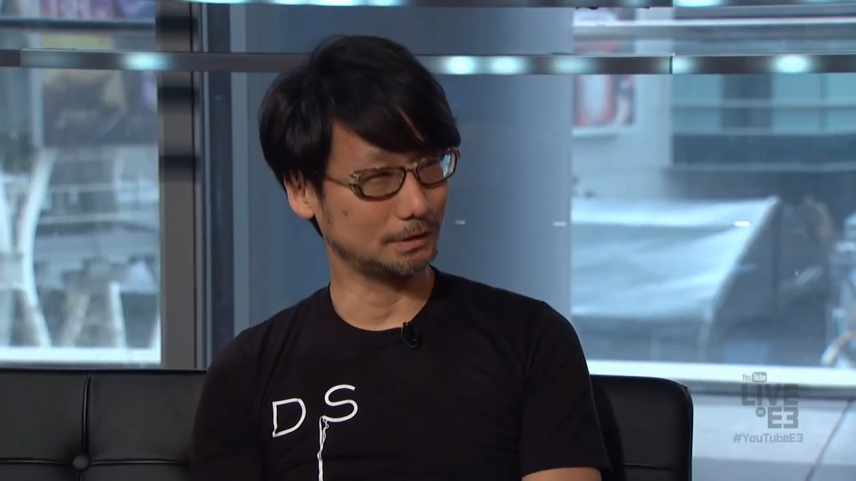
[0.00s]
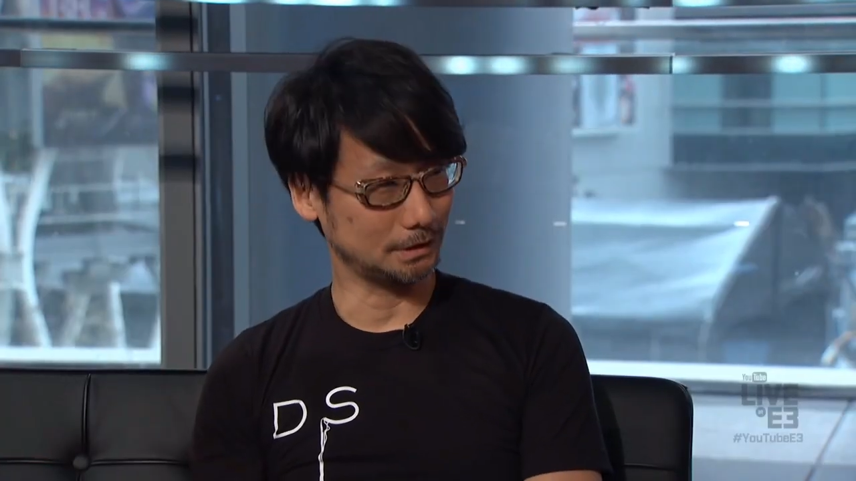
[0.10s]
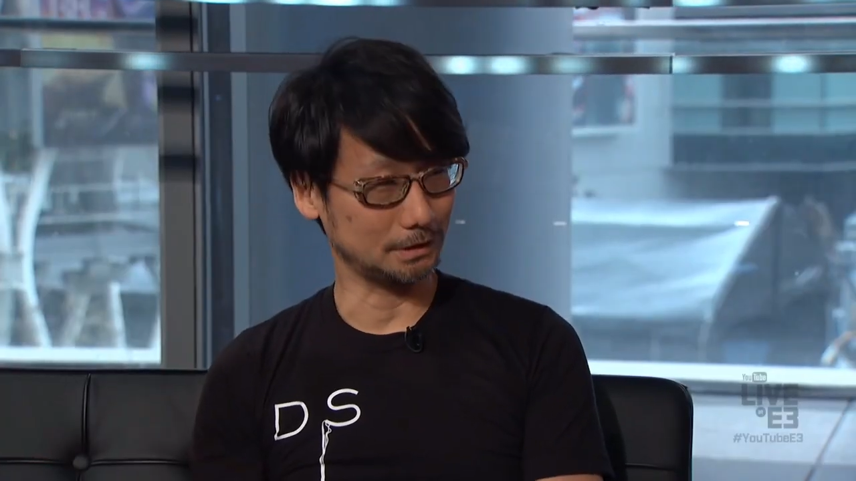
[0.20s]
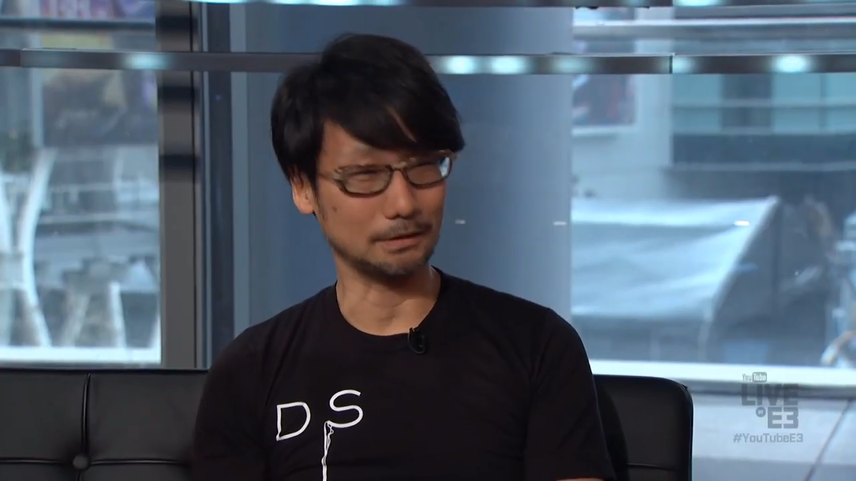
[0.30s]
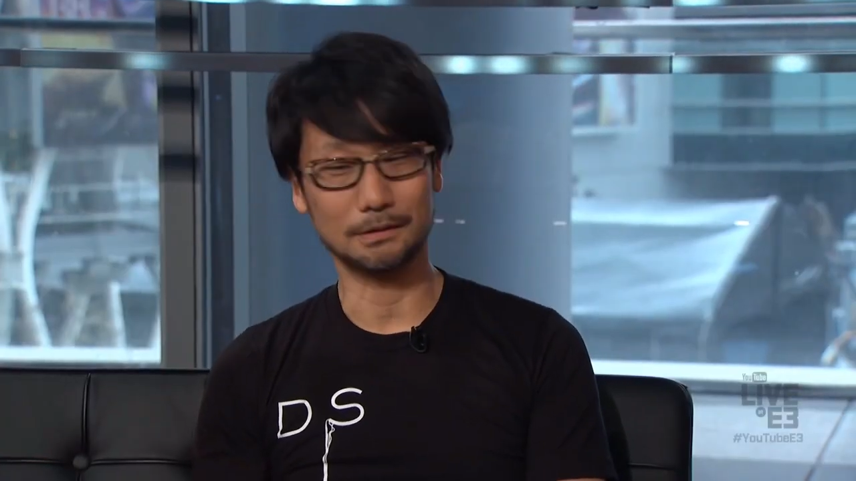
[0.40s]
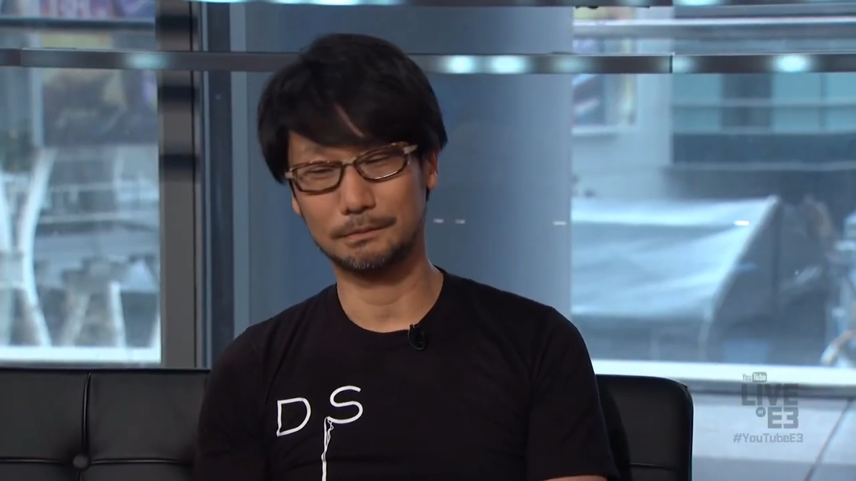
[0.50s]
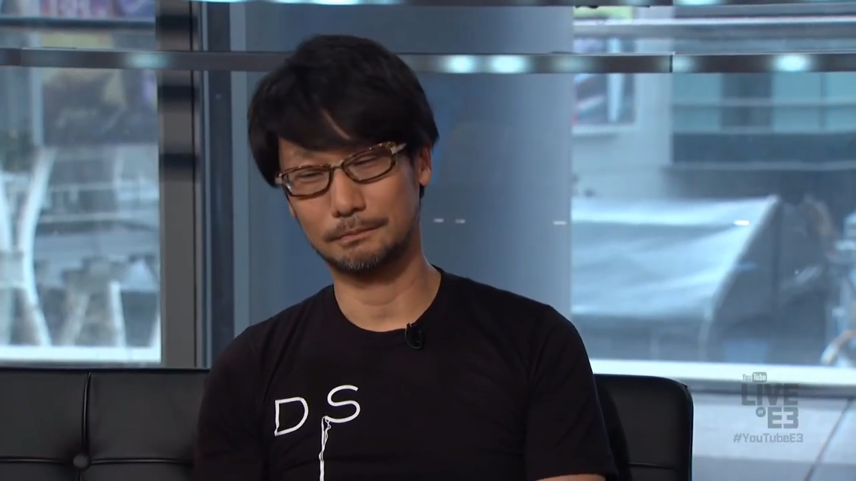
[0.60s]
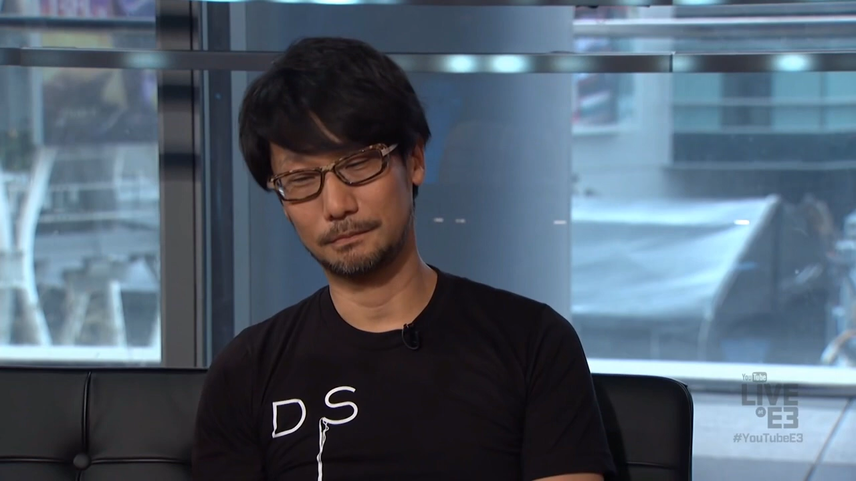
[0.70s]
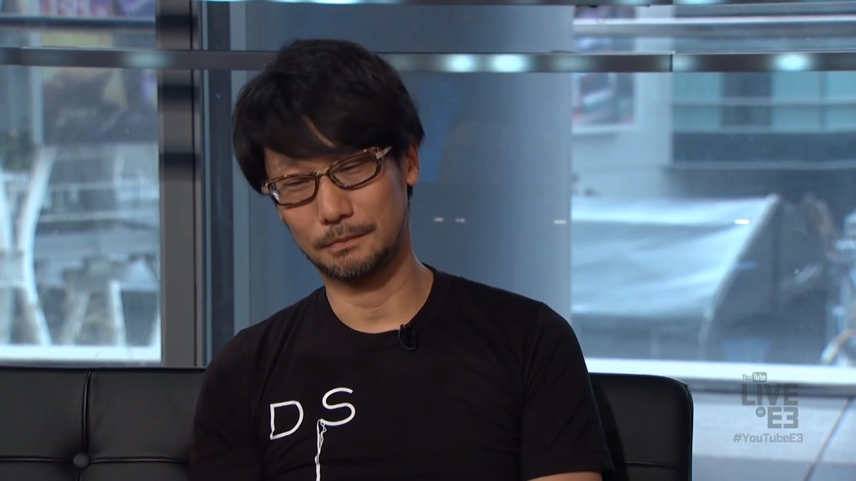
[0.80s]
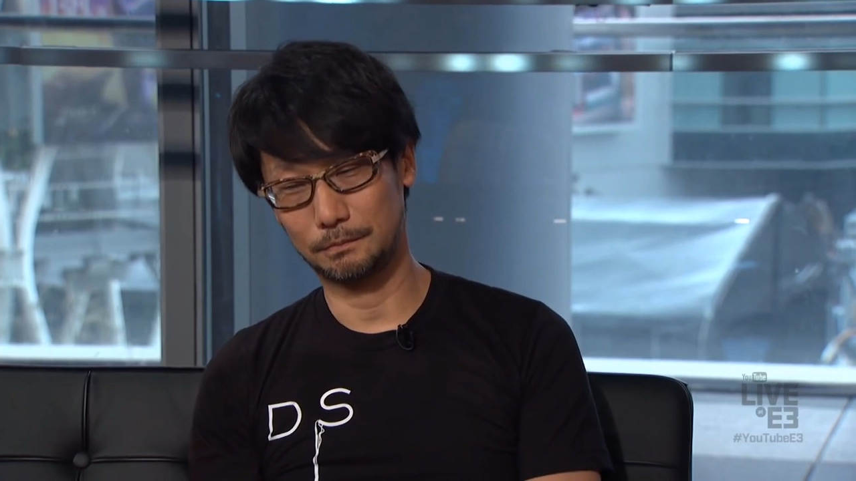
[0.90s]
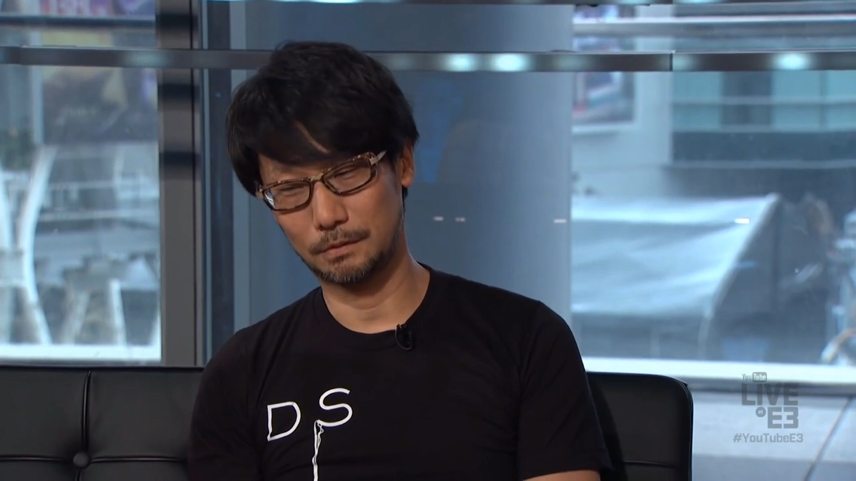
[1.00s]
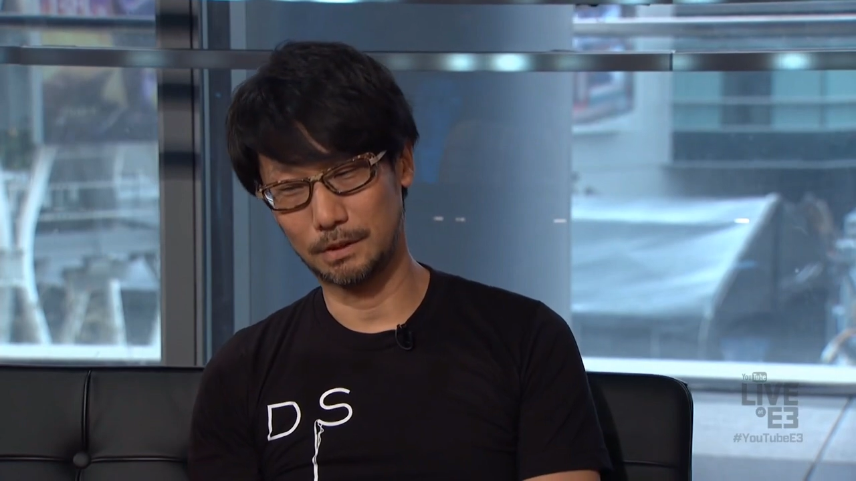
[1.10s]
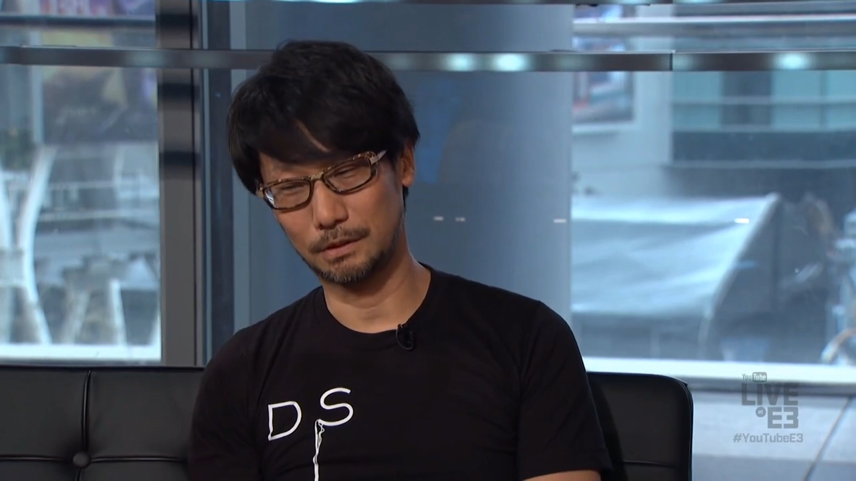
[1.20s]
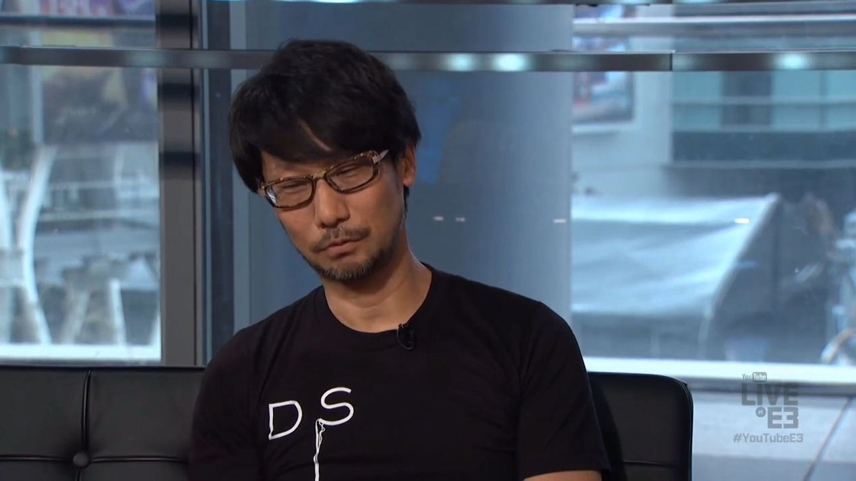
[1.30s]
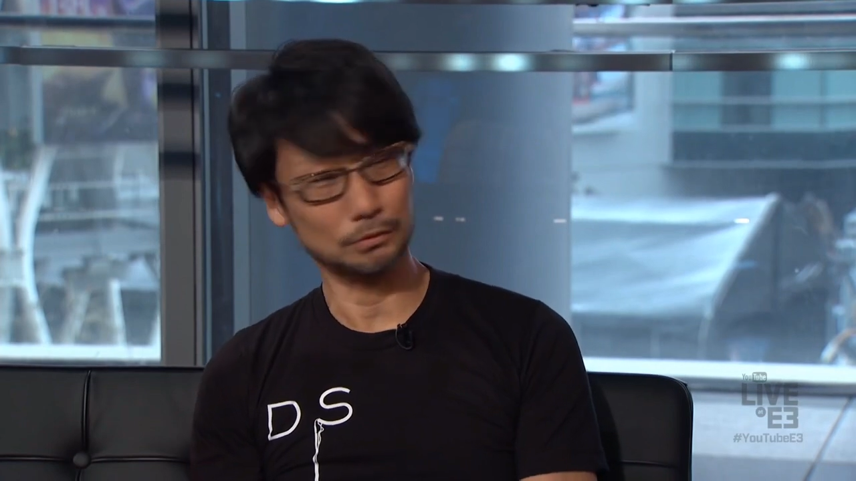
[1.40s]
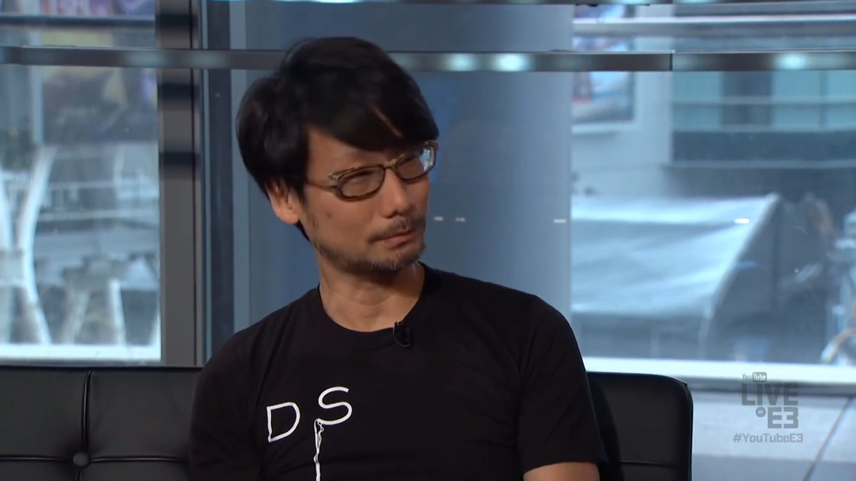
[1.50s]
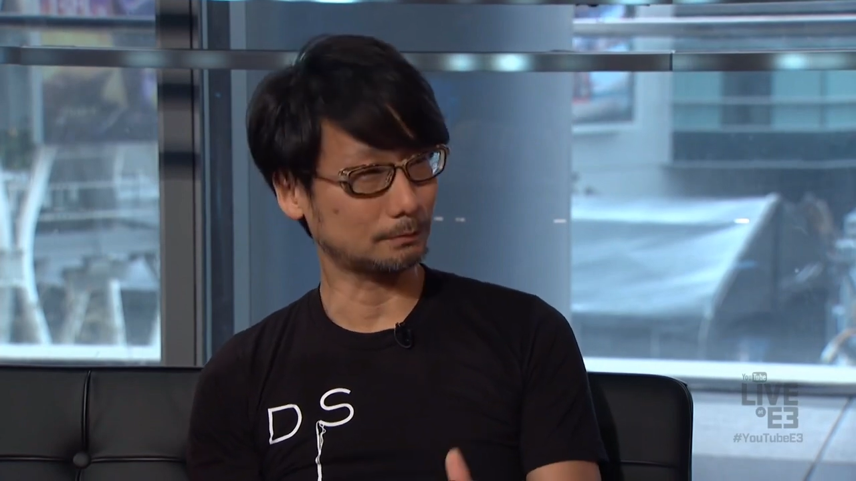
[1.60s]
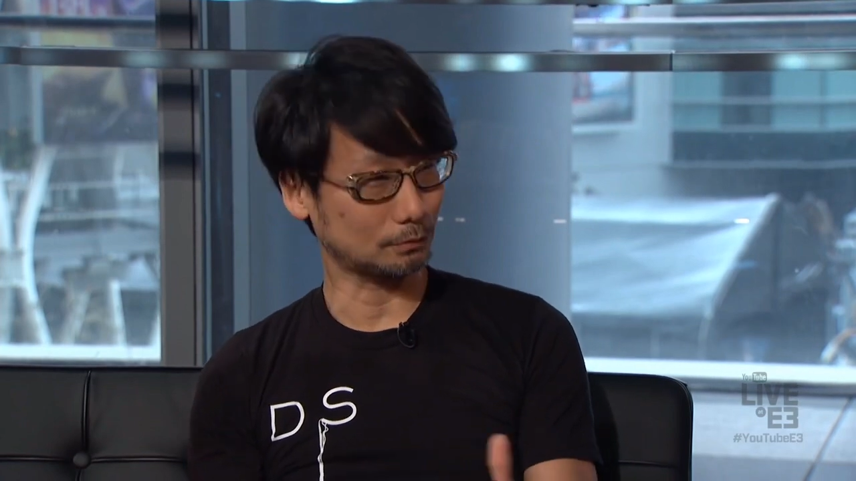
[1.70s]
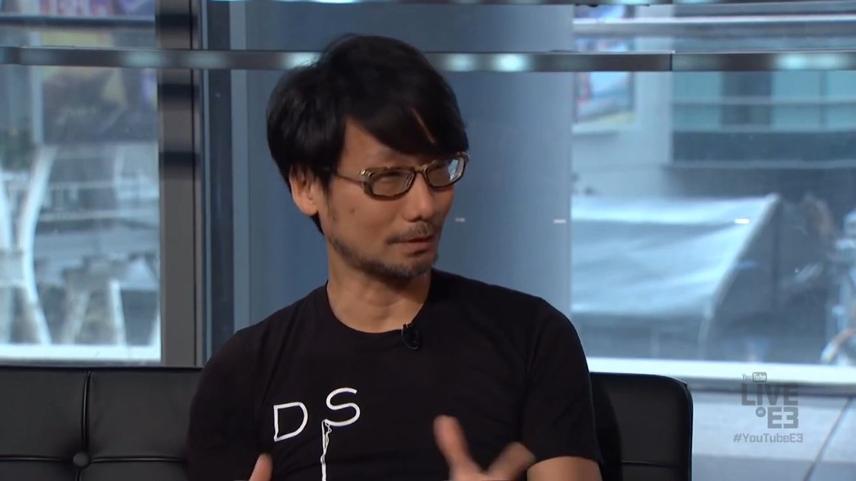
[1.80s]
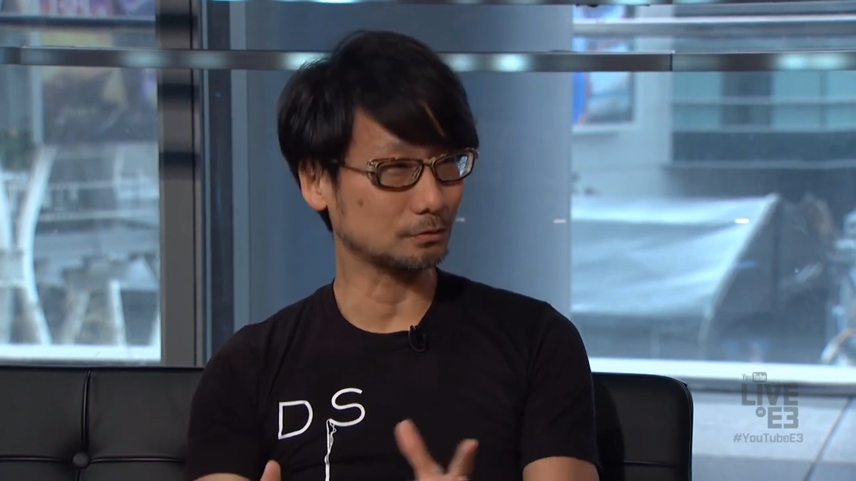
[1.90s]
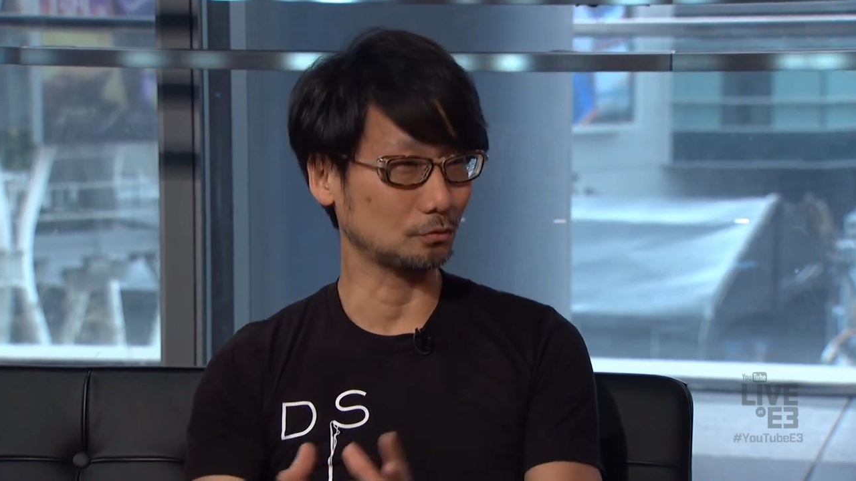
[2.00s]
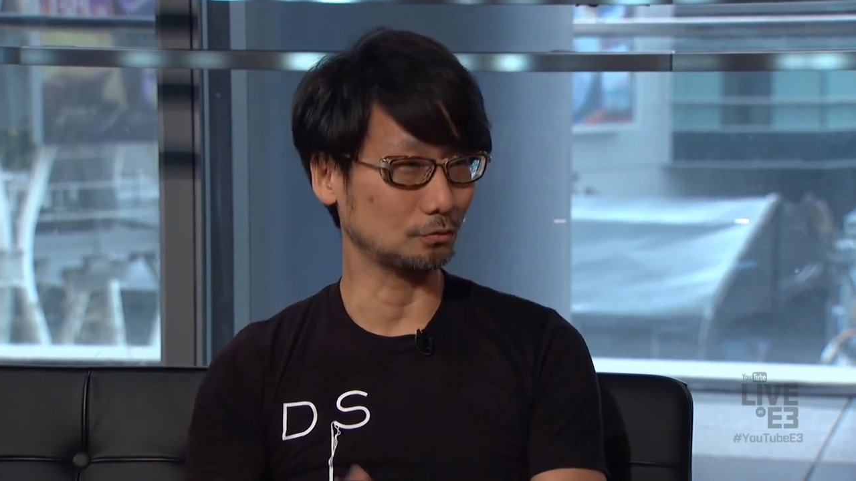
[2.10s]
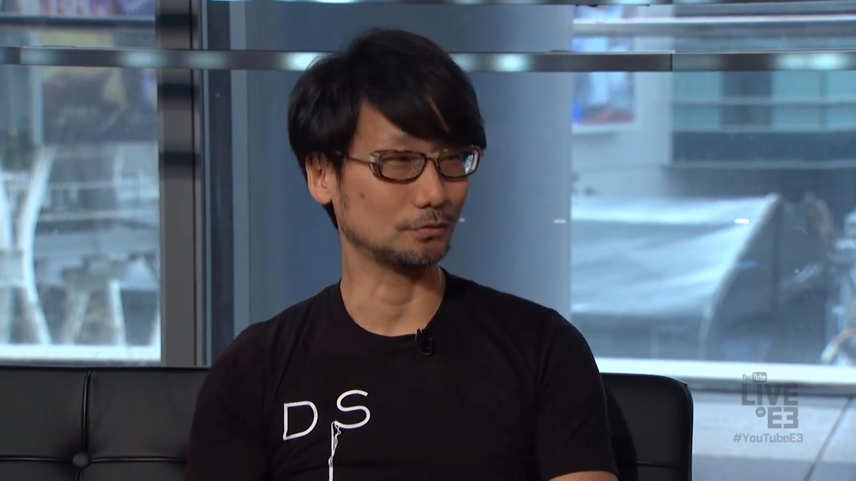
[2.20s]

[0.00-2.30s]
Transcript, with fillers: In an interview on the YouTube stage,